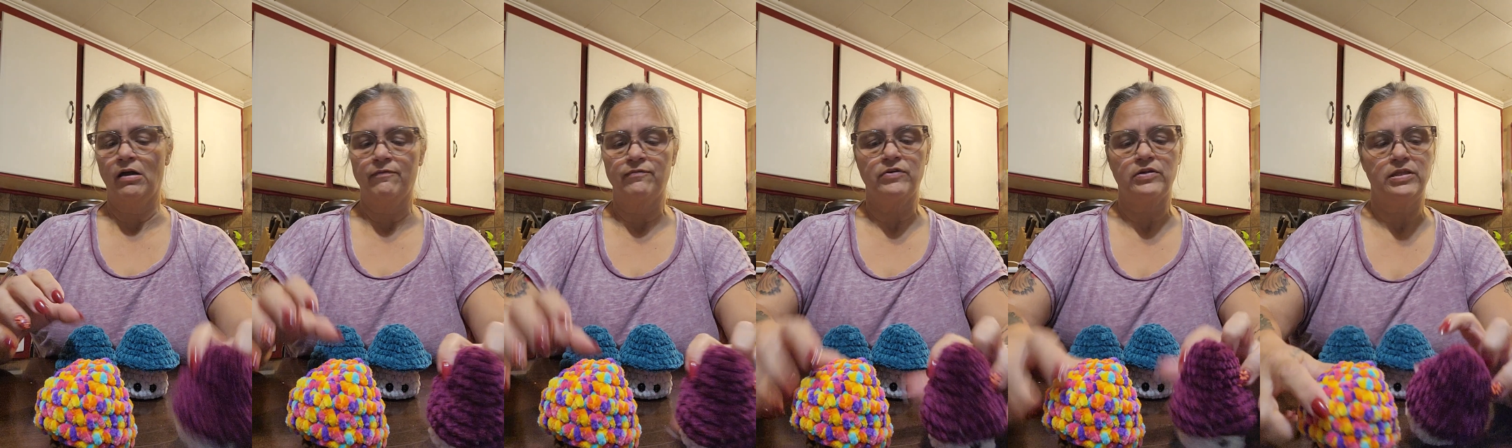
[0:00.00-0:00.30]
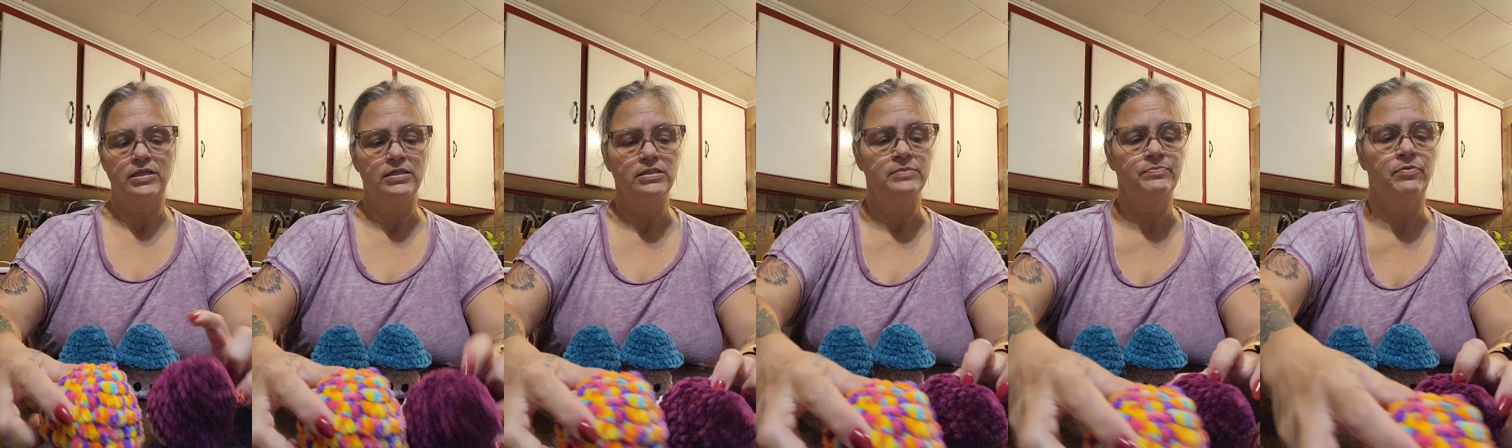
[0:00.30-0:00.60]
For
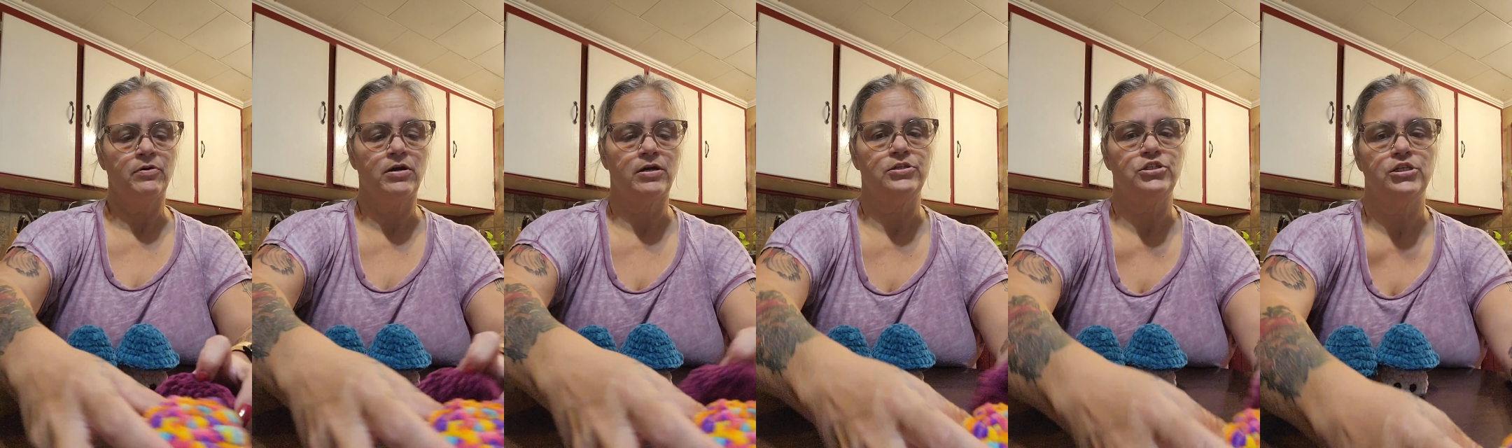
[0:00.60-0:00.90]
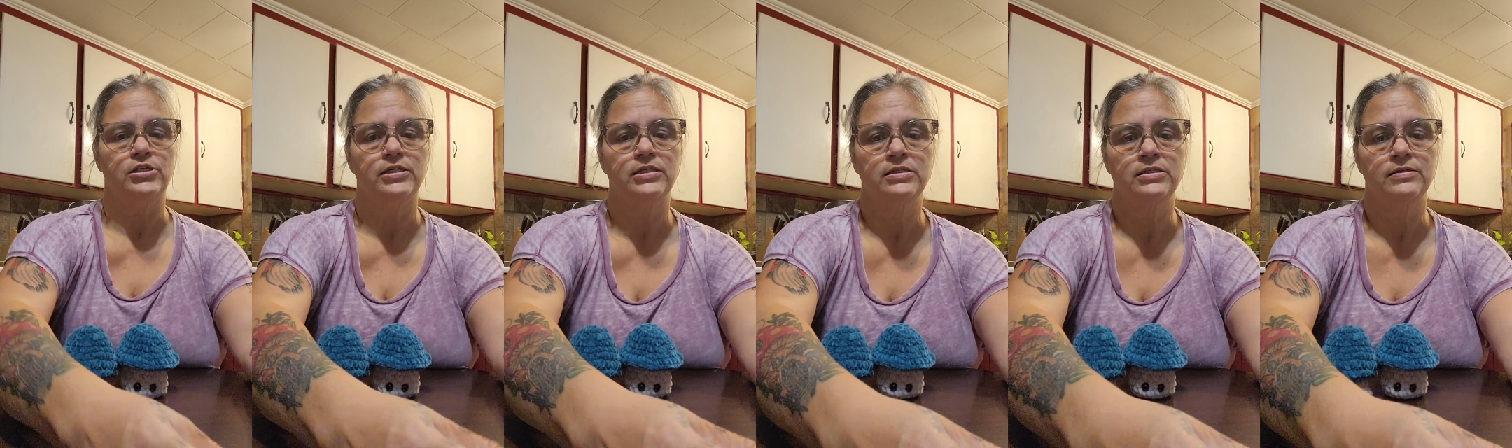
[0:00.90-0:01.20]
this
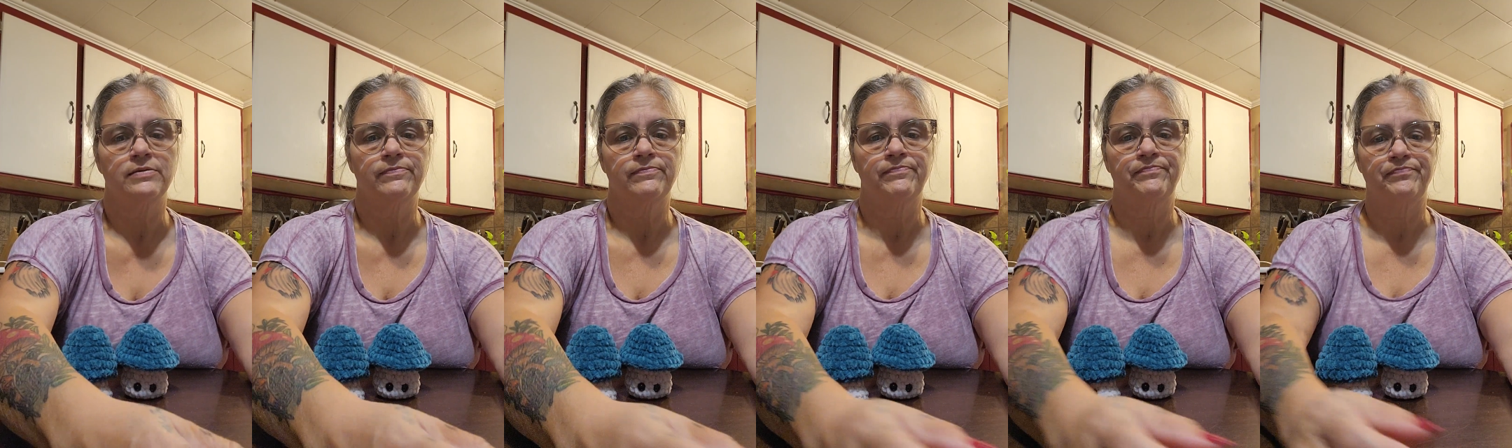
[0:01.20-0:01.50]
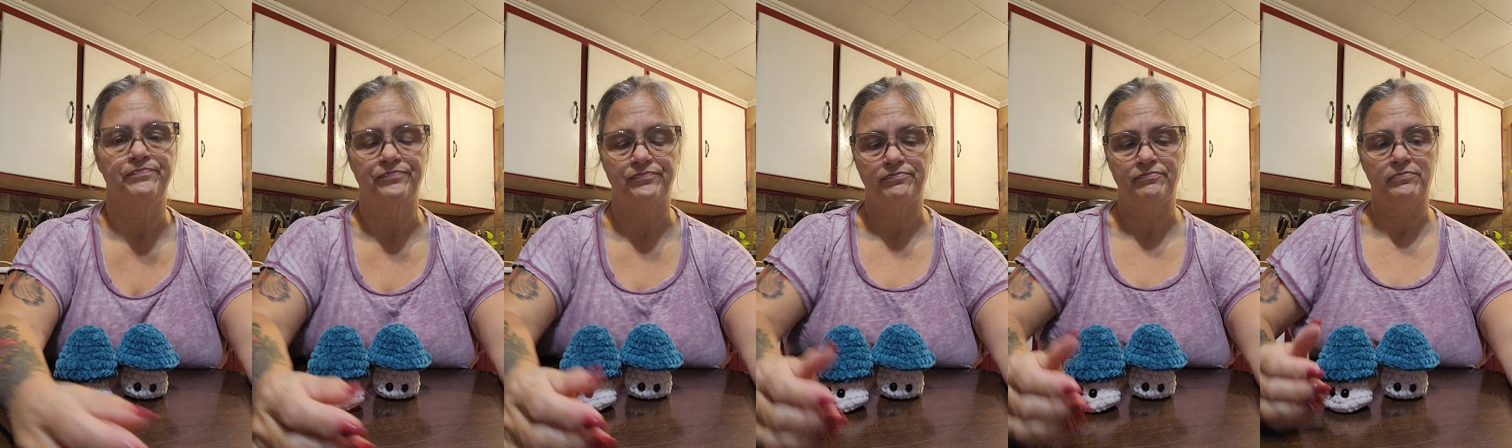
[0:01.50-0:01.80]
project,
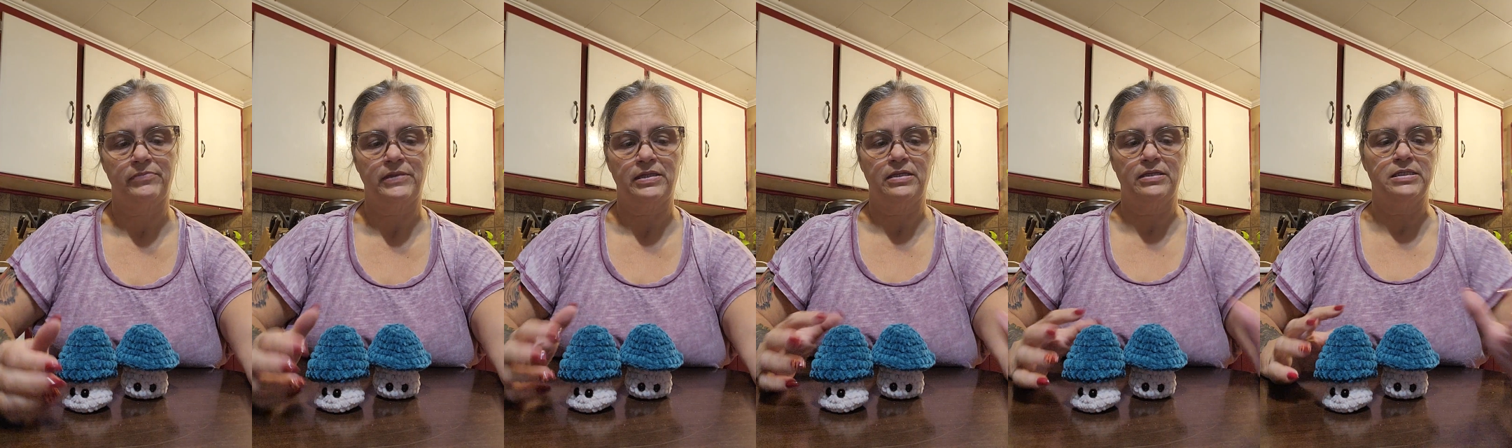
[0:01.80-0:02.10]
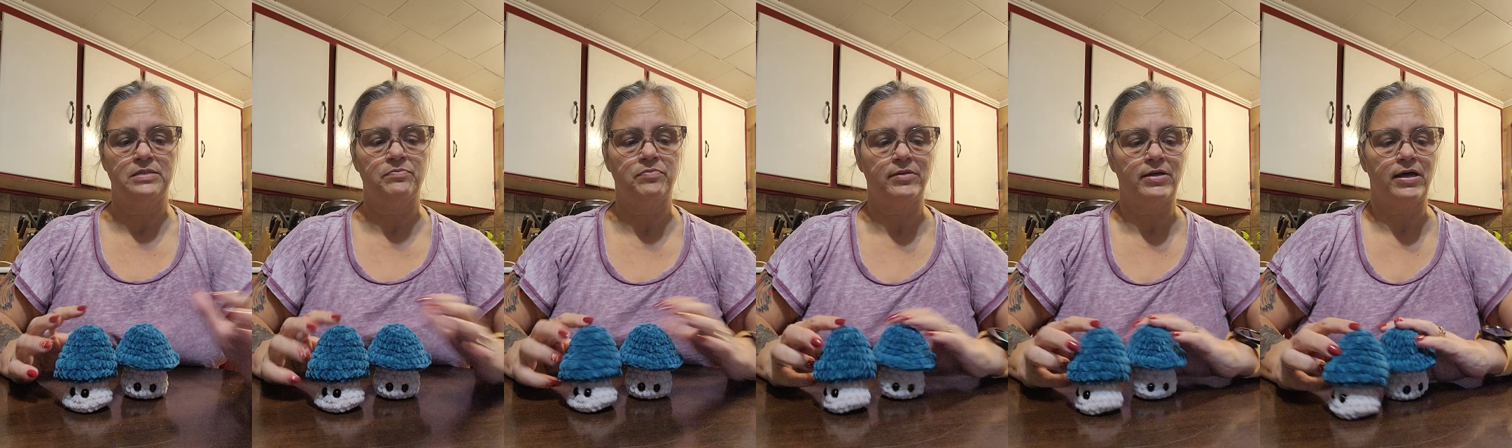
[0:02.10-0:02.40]
the
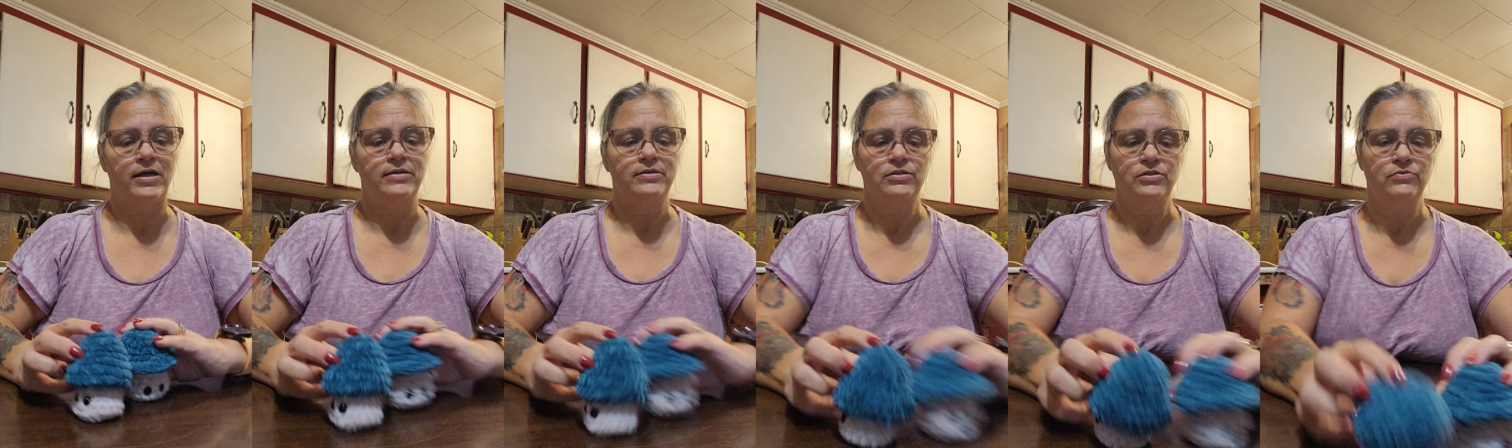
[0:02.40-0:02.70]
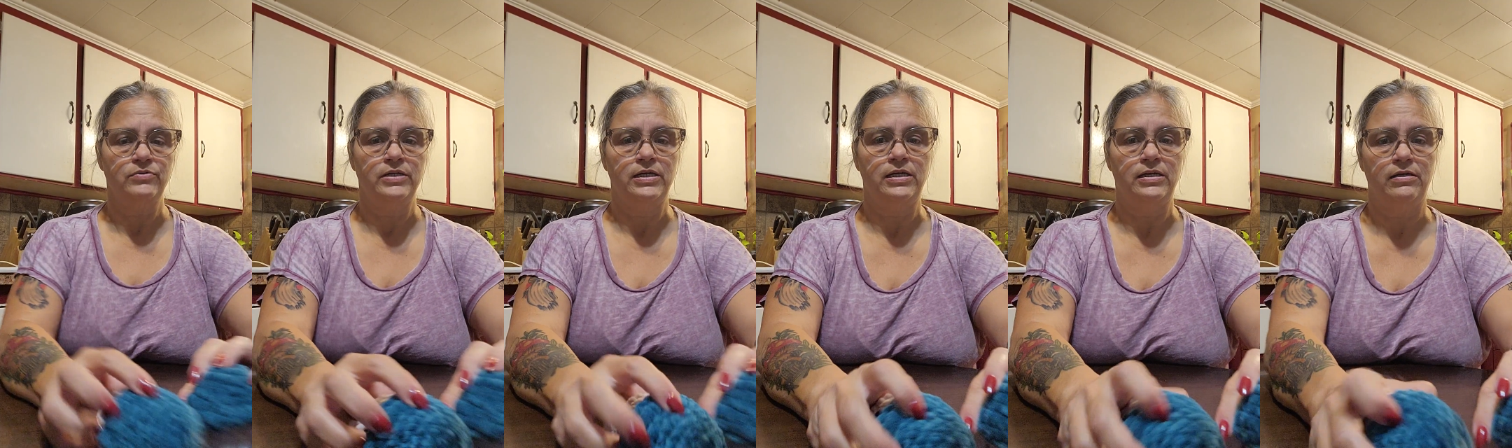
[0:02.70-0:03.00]
supplies you
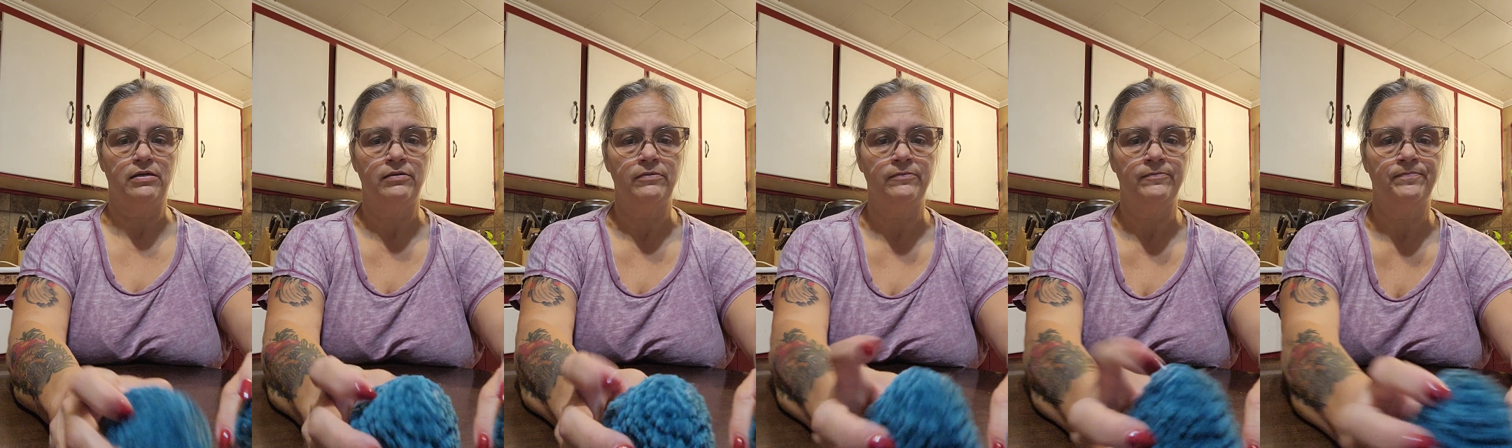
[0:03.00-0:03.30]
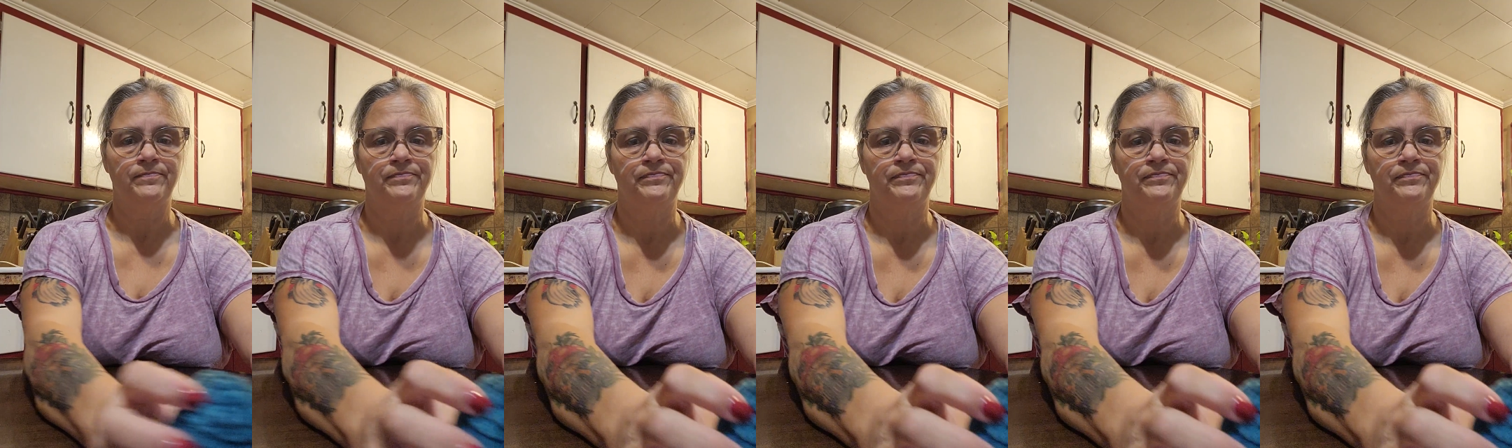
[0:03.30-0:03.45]
need.